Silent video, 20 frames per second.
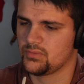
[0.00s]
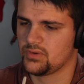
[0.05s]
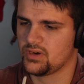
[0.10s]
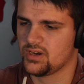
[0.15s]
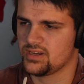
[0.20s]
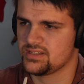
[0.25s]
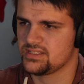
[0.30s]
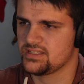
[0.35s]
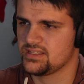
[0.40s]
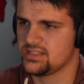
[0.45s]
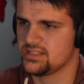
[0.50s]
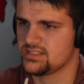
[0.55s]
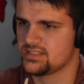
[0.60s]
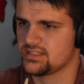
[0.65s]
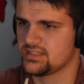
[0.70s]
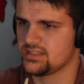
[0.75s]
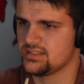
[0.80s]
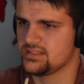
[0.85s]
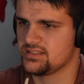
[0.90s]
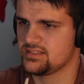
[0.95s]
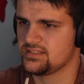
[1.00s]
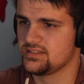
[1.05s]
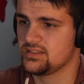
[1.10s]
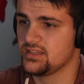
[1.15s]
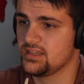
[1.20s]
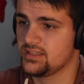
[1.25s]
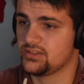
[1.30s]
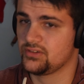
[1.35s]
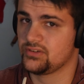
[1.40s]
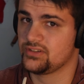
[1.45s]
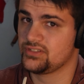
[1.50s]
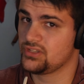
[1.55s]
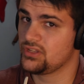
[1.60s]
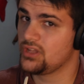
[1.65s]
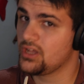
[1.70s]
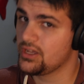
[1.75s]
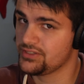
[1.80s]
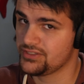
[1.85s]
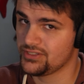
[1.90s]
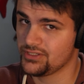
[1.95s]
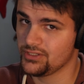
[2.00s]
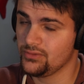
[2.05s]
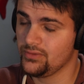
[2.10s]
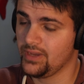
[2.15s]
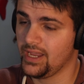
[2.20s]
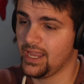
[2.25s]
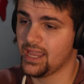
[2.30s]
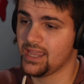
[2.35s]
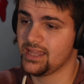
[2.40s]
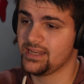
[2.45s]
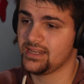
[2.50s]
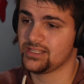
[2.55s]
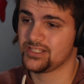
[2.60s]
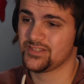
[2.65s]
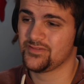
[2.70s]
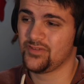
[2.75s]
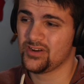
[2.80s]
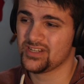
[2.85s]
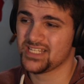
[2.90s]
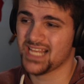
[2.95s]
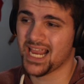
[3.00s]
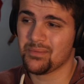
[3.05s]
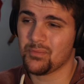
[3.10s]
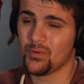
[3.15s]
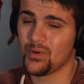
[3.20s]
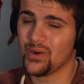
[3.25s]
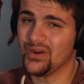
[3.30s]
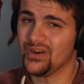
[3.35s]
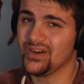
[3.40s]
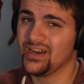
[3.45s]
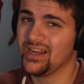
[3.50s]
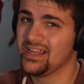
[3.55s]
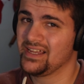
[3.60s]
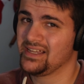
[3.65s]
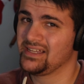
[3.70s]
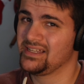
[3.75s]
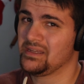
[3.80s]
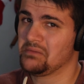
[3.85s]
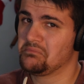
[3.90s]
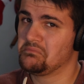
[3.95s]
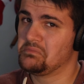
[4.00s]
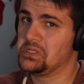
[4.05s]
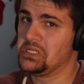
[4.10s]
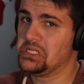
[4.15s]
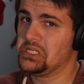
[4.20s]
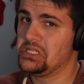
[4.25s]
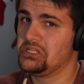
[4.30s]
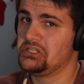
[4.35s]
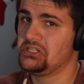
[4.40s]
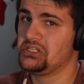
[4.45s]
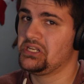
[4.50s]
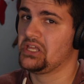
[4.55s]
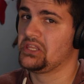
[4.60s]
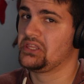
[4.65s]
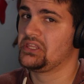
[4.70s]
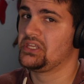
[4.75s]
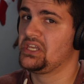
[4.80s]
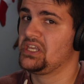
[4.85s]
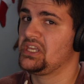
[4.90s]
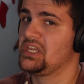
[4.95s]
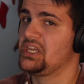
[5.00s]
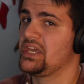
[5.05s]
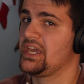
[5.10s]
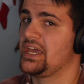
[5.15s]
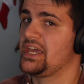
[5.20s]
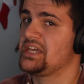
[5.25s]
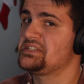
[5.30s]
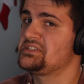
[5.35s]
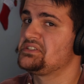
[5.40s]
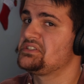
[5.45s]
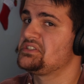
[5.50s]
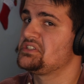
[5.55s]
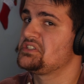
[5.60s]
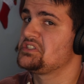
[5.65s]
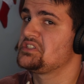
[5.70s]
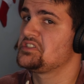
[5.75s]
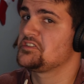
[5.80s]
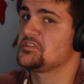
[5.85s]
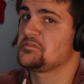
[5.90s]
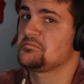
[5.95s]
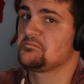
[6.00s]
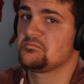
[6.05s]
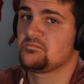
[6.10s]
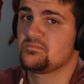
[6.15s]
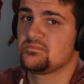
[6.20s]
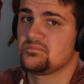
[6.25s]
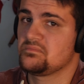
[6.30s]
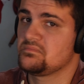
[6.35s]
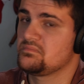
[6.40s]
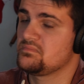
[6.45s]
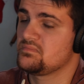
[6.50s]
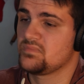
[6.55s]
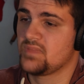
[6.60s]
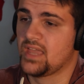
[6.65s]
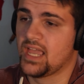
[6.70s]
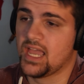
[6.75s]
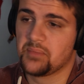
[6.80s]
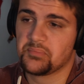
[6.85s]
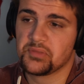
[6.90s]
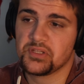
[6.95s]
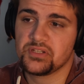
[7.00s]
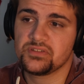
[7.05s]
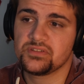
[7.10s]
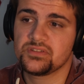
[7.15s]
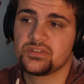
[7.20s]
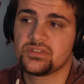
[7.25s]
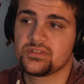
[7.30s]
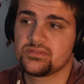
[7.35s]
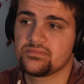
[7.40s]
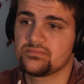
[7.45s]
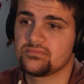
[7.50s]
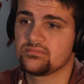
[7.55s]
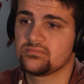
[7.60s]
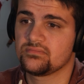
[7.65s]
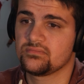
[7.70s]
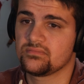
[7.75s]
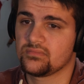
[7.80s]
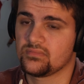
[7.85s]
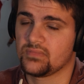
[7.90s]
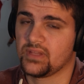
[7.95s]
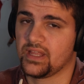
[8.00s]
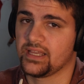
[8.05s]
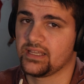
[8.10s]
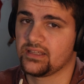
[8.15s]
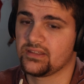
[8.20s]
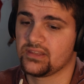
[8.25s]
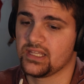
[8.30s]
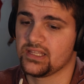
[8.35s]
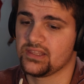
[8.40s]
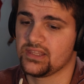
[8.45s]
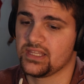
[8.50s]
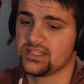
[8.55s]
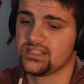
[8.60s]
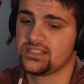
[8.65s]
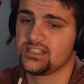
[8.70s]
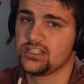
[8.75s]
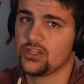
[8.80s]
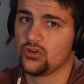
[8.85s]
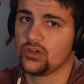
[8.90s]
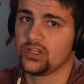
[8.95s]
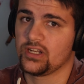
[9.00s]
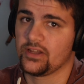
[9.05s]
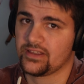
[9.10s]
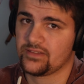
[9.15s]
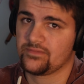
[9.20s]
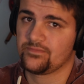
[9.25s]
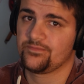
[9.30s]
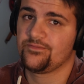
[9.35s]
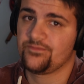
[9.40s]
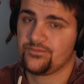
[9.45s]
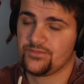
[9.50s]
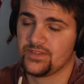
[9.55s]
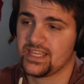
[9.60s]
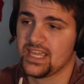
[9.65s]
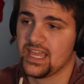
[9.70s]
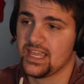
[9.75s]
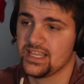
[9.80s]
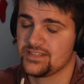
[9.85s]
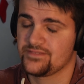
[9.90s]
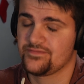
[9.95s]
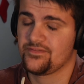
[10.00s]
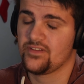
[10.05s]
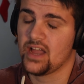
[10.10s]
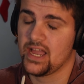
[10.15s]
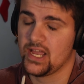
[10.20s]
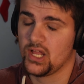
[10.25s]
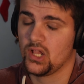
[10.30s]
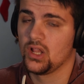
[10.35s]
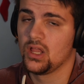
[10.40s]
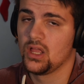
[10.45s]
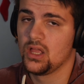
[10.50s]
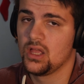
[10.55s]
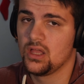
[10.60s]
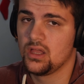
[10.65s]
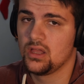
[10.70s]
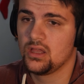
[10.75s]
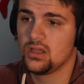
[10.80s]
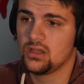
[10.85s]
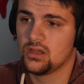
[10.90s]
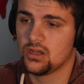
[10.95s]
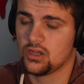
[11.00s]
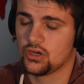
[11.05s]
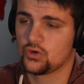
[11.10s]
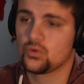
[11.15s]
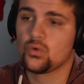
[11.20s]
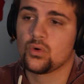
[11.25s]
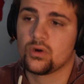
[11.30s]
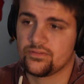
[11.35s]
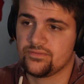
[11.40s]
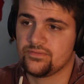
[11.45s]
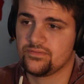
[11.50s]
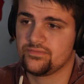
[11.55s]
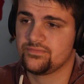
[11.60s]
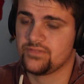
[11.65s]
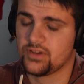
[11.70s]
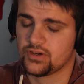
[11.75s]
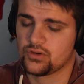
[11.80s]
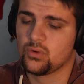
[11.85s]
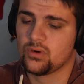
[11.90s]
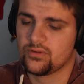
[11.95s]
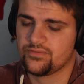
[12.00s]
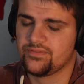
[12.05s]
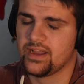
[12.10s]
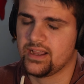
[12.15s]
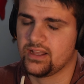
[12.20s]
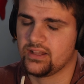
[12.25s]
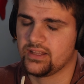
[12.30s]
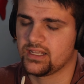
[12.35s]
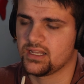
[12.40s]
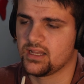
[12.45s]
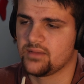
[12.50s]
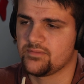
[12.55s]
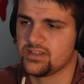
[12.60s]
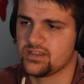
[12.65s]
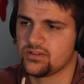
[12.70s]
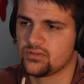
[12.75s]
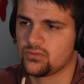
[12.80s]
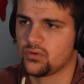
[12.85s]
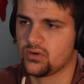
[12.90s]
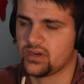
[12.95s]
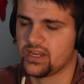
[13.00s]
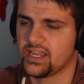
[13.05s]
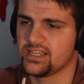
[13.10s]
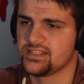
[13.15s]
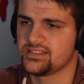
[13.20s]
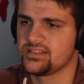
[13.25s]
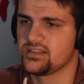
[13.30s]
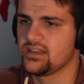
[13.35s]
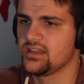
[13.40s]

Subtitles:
With regards to this, because there is a lawsuit, and as far as I'm aware, nothing has happened. Like it's still in a case file, or a court filing, a court case.